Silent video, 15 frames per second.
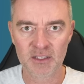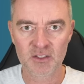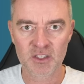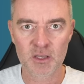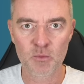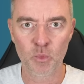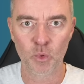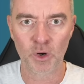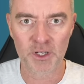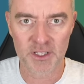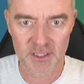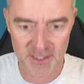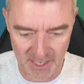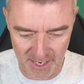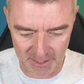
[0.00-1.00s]
see what it
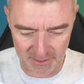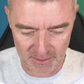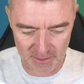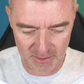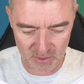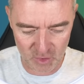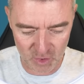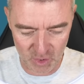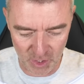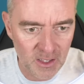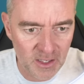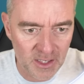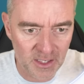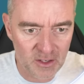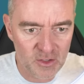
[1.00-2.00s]
says.
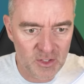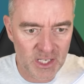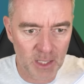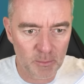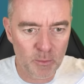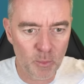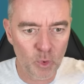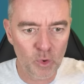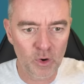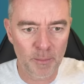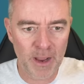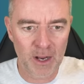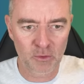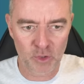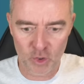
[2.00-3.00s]
So can you tell me more
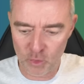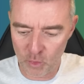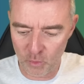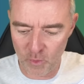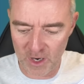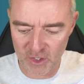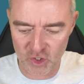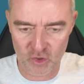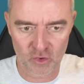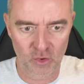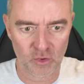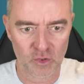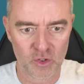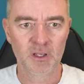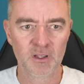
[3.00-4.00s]
about your
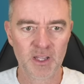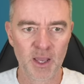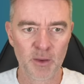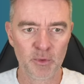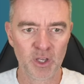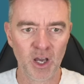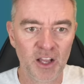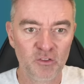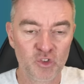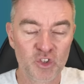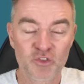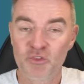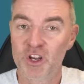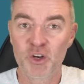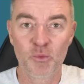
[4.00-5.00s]
restaurant? There we are.
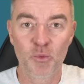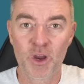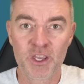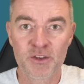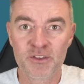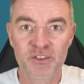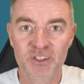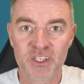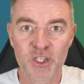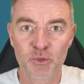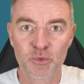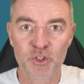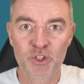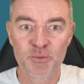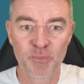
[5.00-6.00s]
Straight away, you can see the
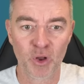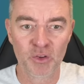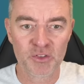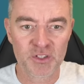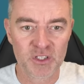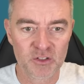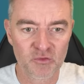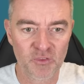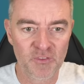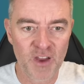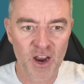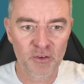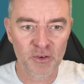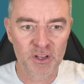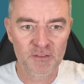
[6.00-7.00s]
response is
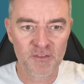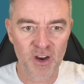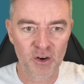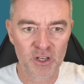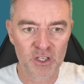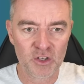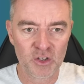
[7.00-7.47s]
very, very